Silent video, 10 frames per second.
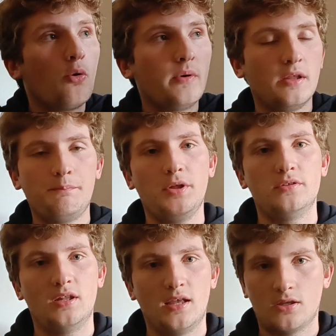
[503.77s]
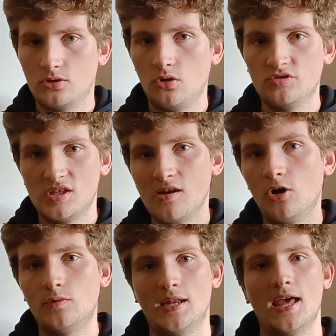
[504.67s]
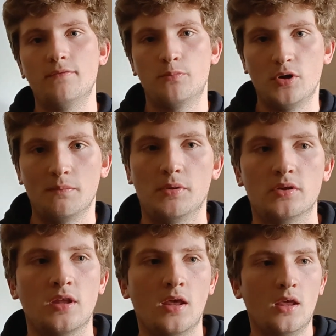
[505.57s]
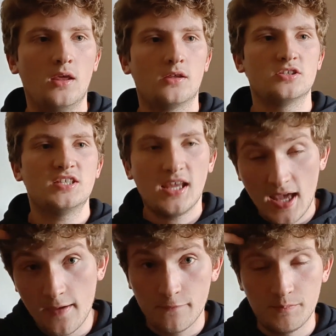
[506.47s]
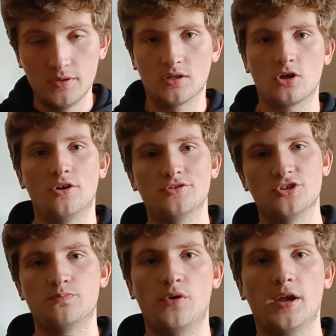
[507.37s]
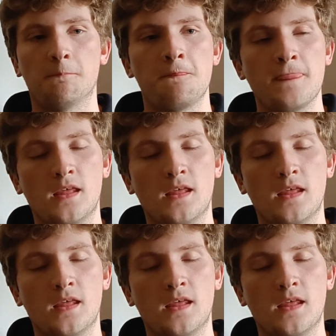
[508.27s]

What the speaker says: already built it. Like adults, they already have a pretty build because they have built a conscious brain.